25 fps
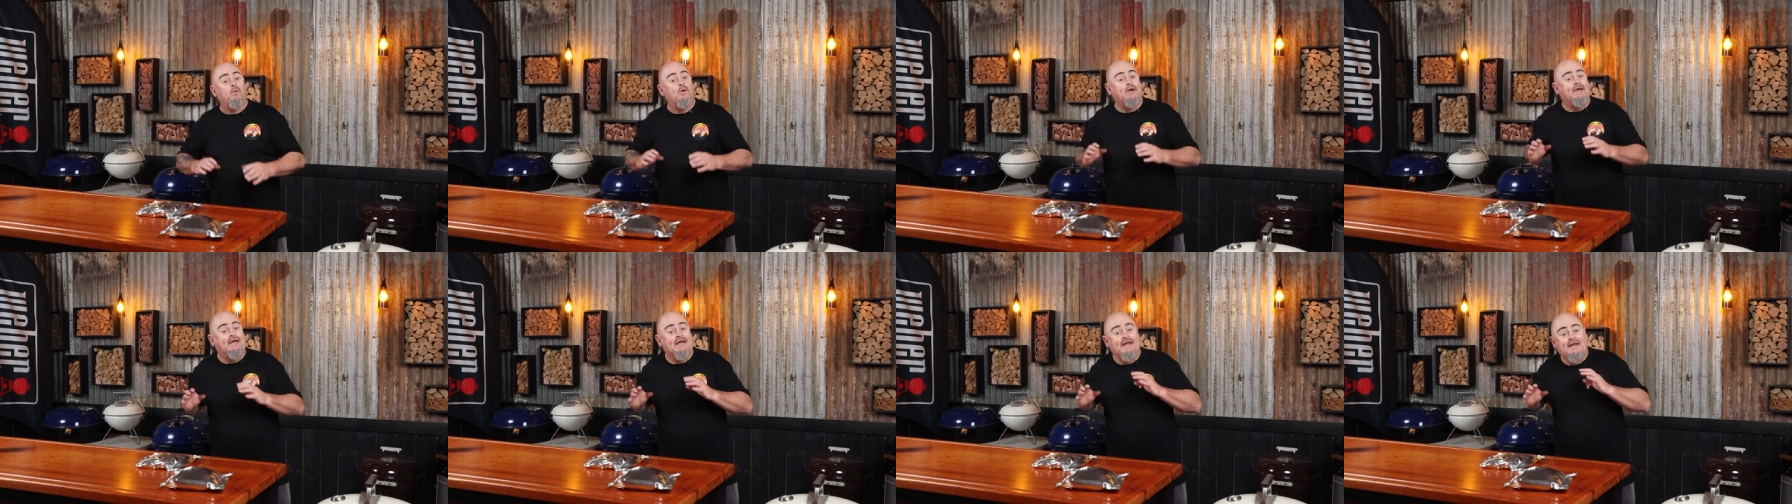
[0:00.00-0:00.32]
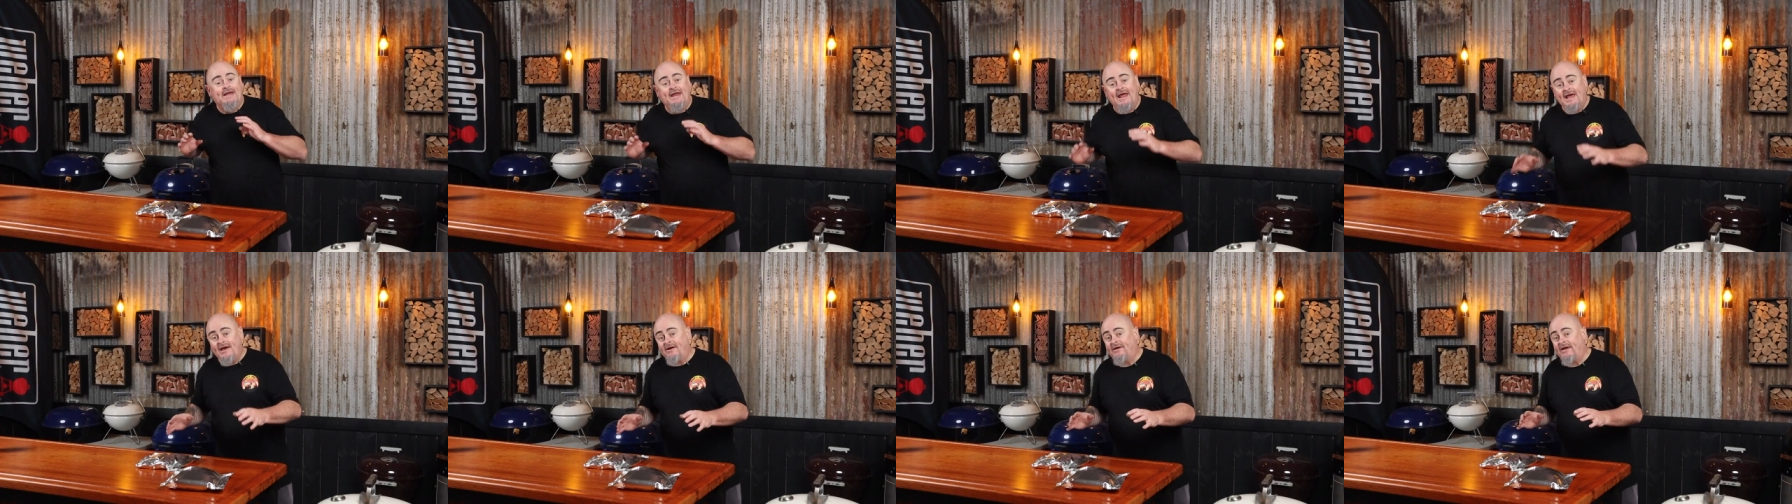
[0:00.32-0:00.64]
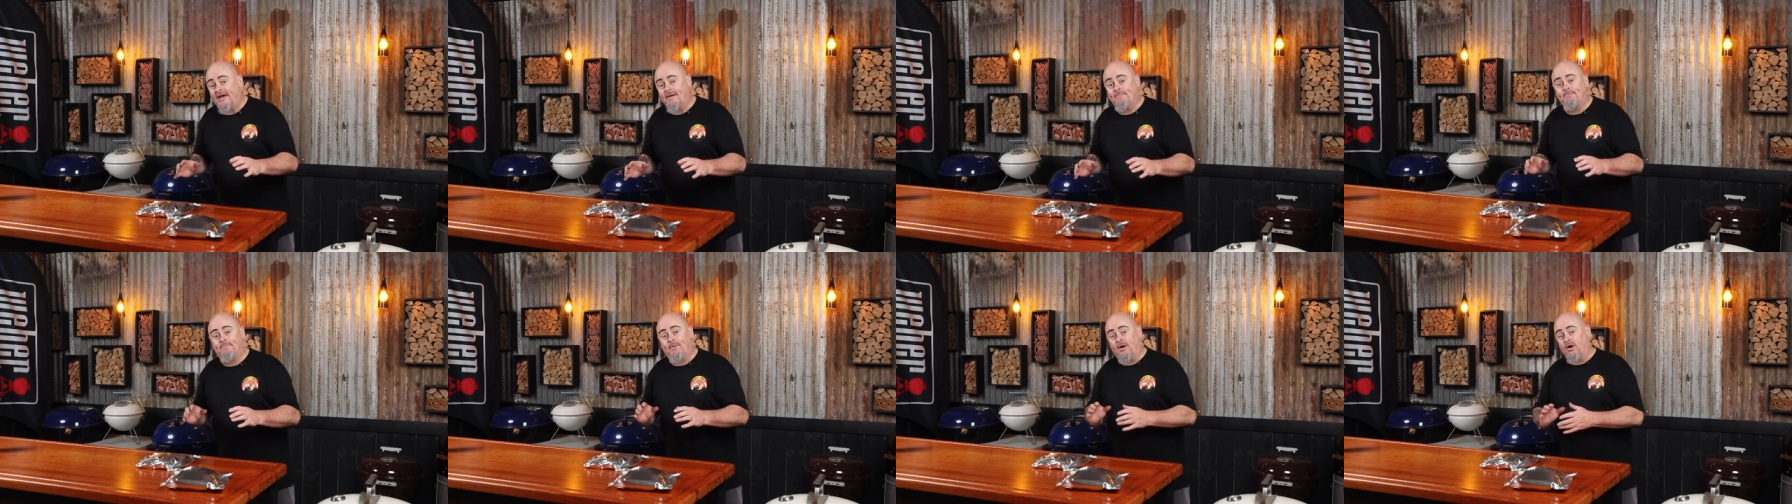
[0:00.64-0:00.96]
We can now
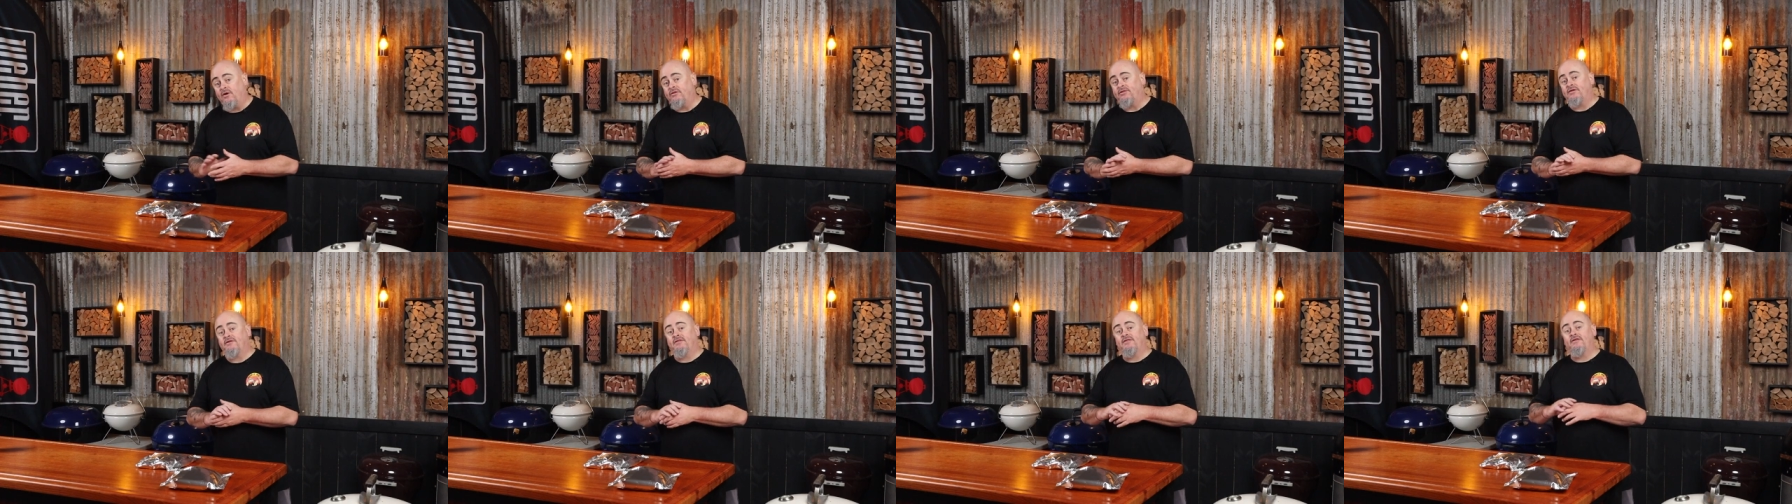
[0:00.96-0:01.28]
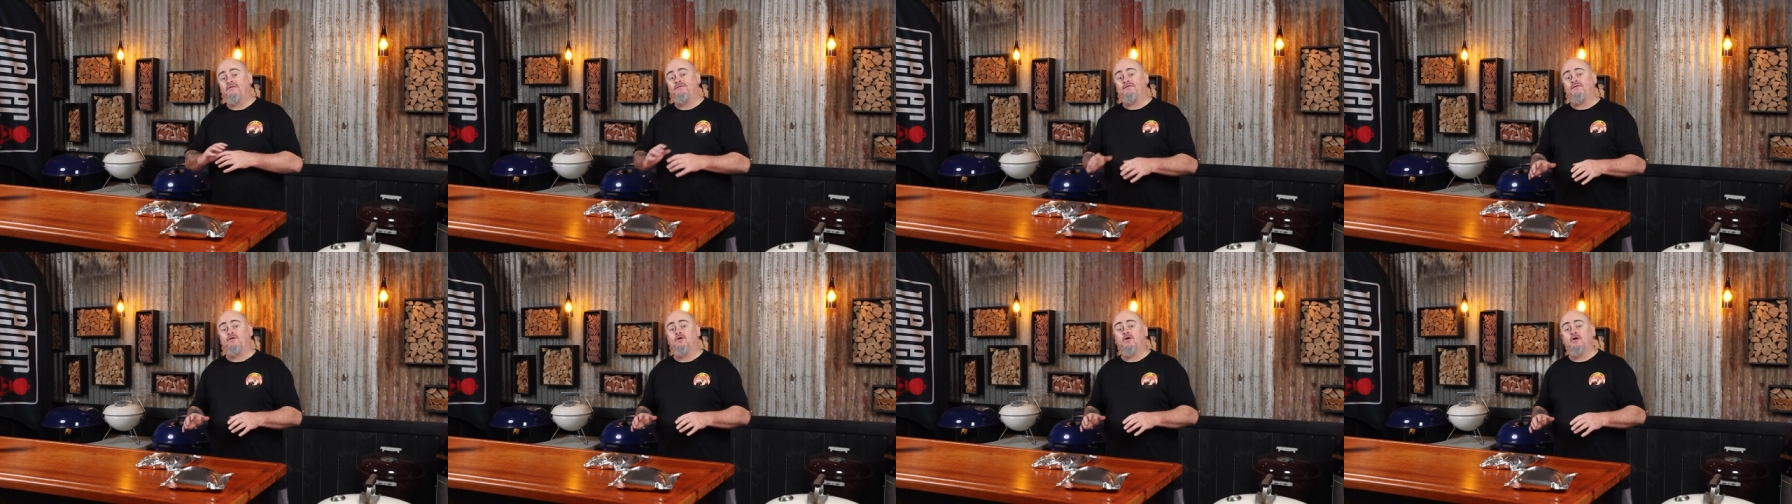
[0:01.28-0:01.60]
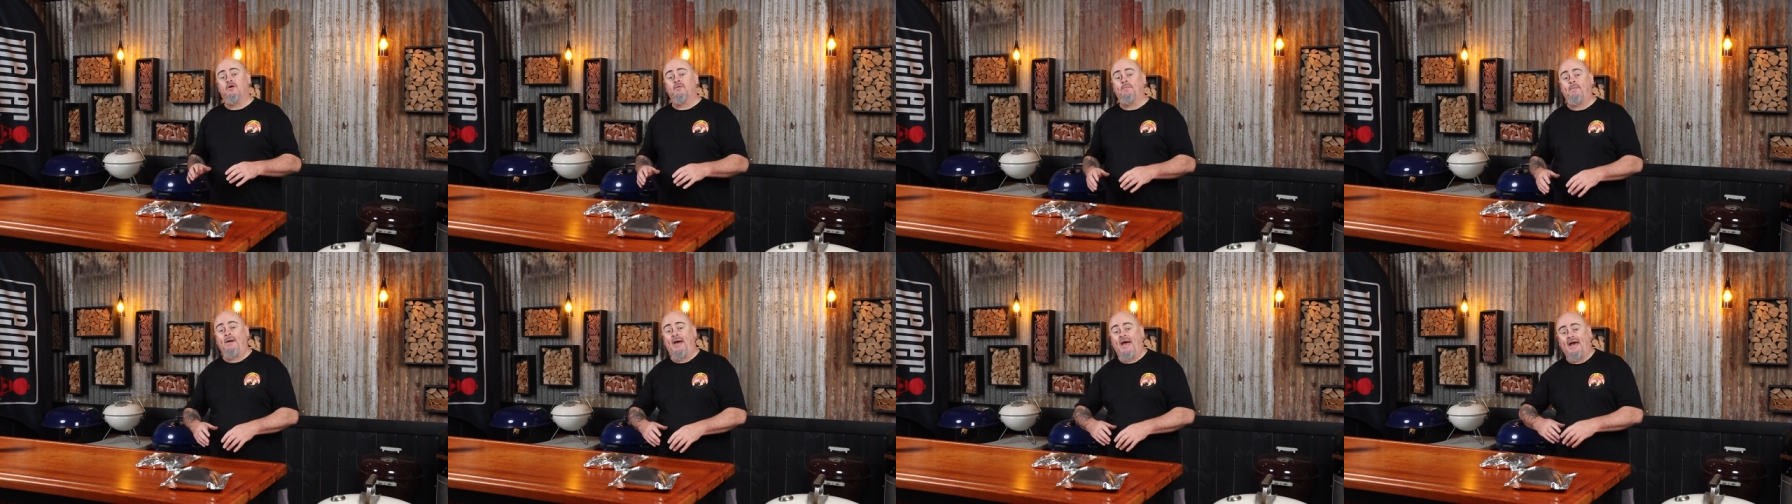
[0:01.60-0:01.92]
get both of the
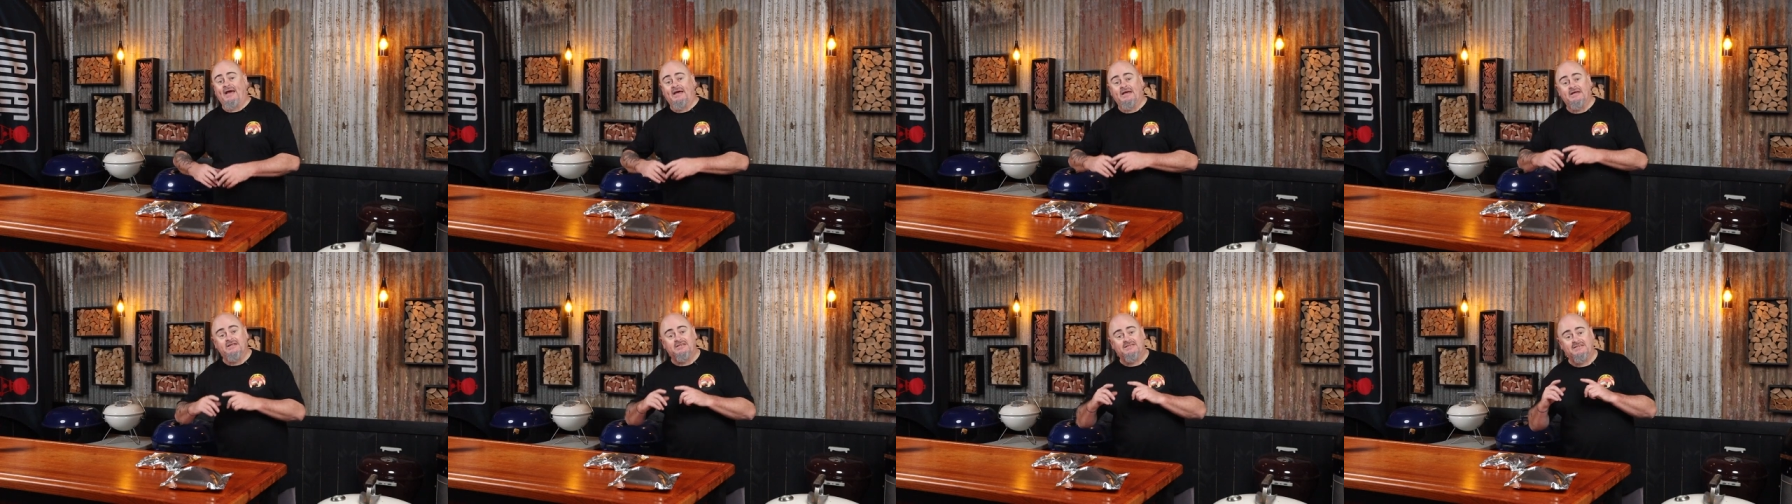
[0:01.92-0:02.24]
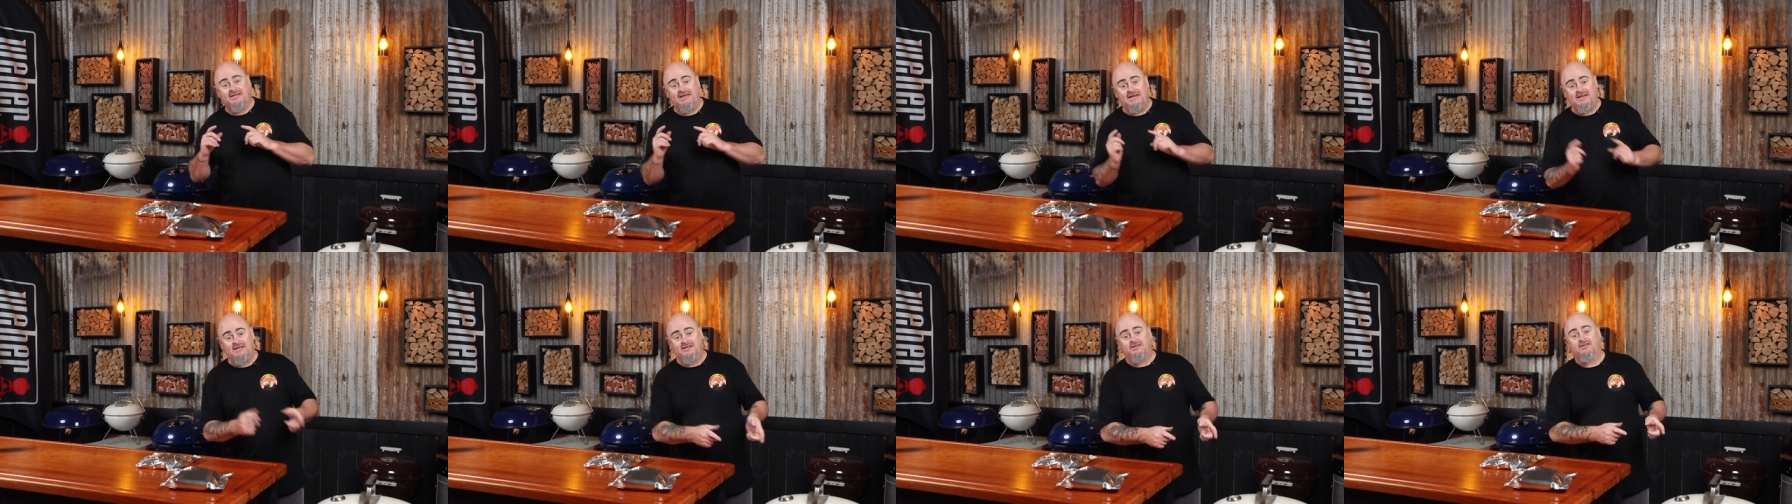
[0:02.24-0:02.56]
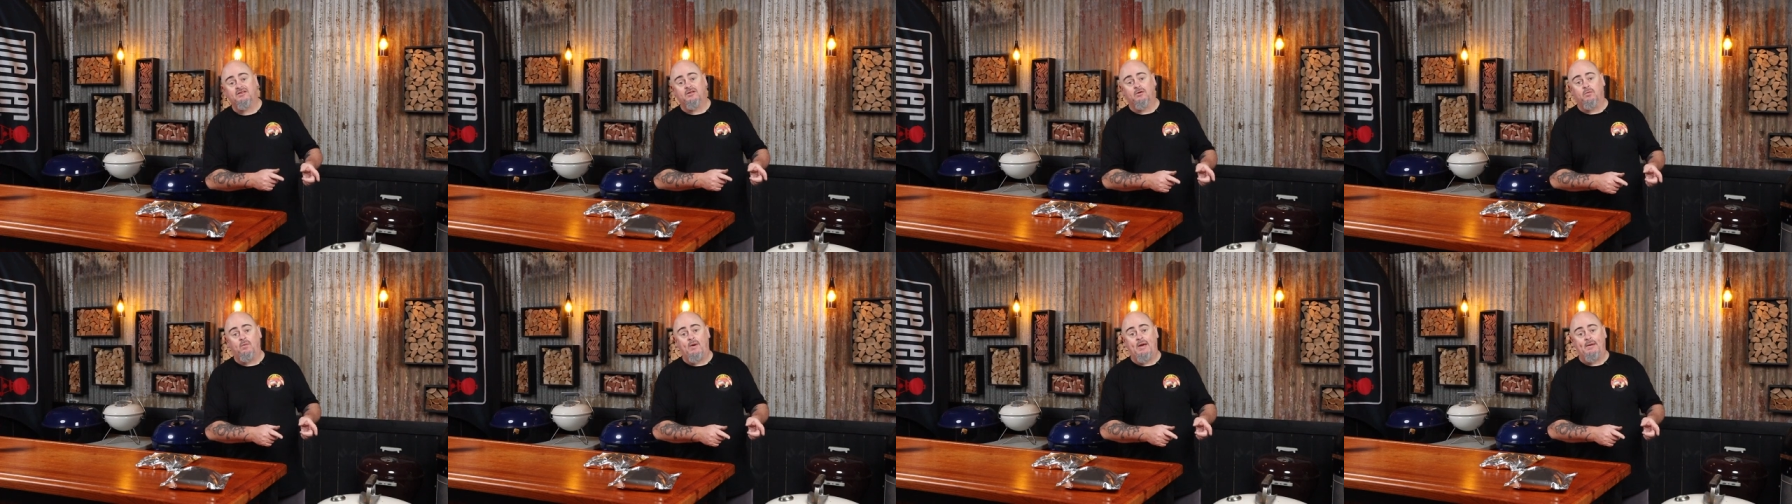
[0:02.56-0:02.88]
foil packets into
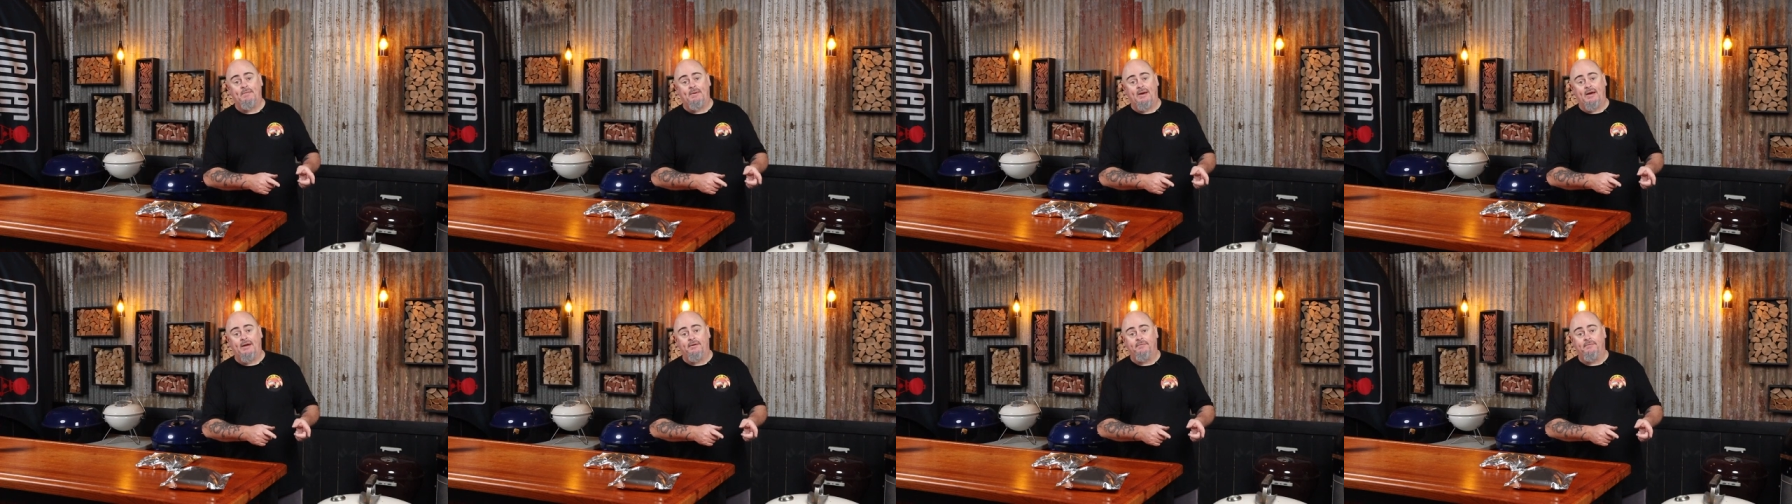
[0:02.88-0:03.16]
the Weber.